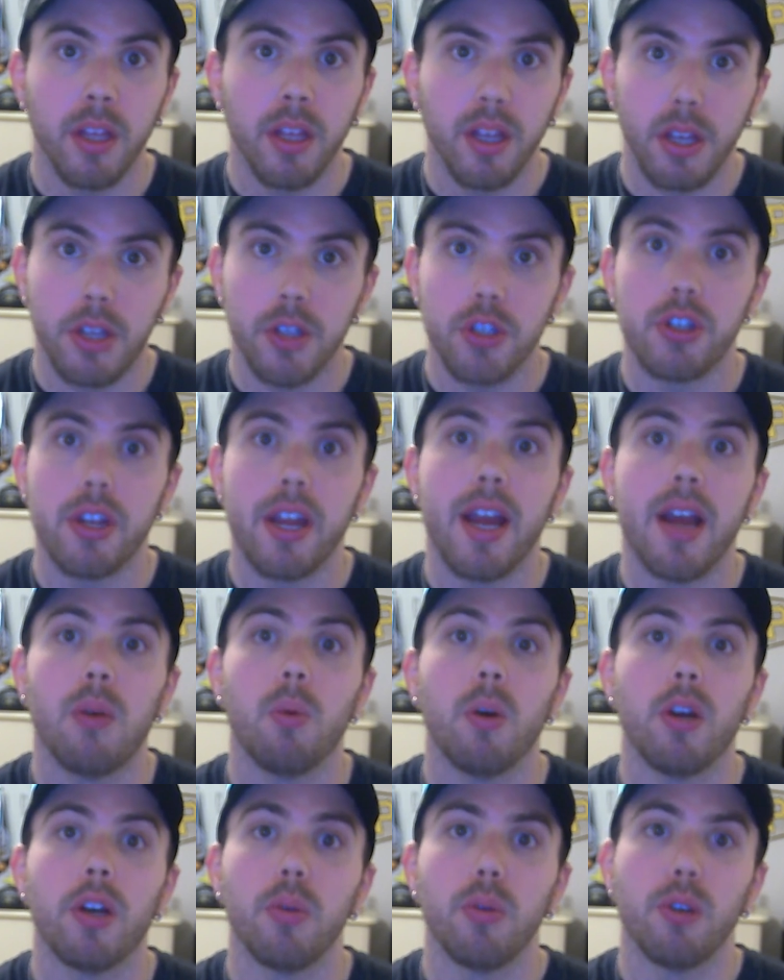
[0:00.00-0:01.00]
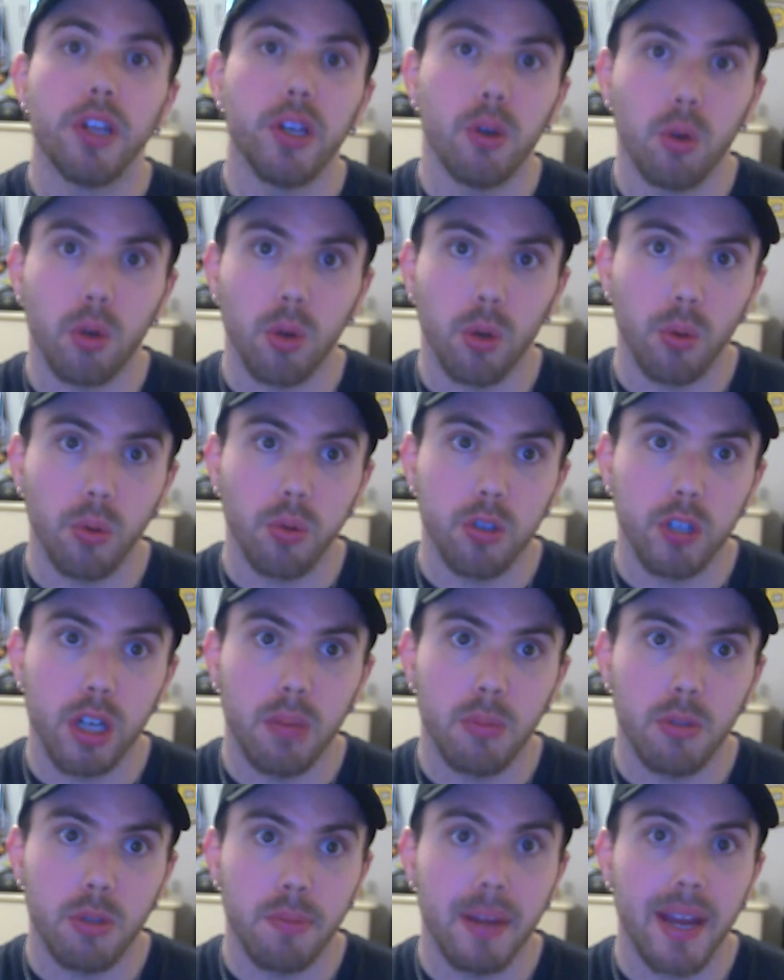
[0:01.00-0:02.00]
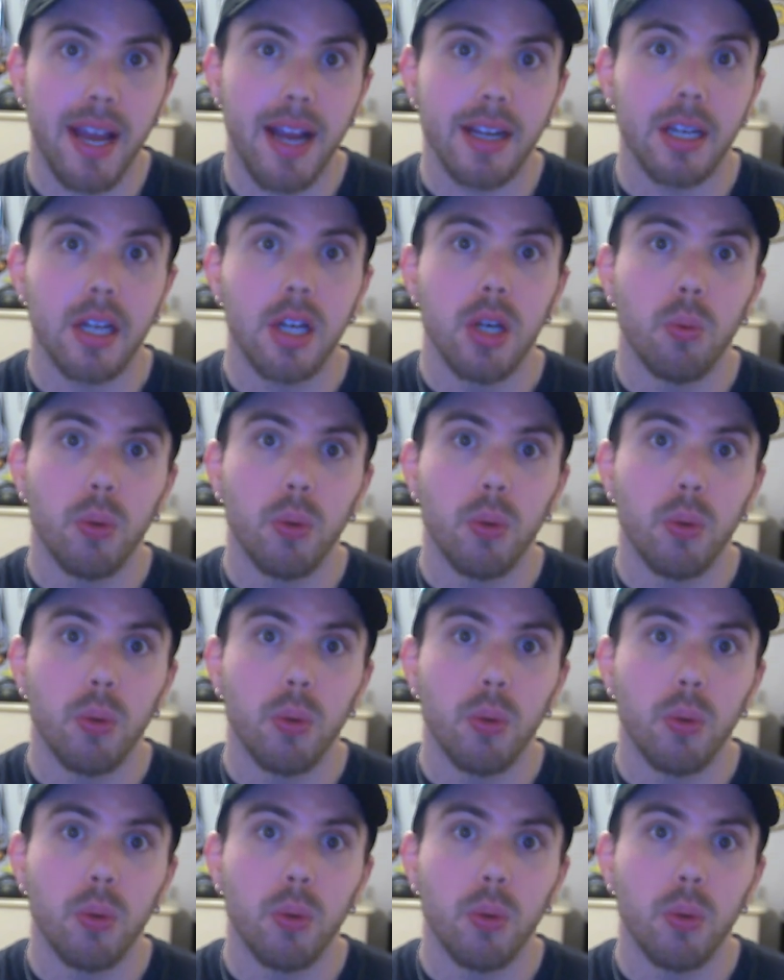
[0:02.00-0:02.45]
is that when O'Neill Cruz comes back,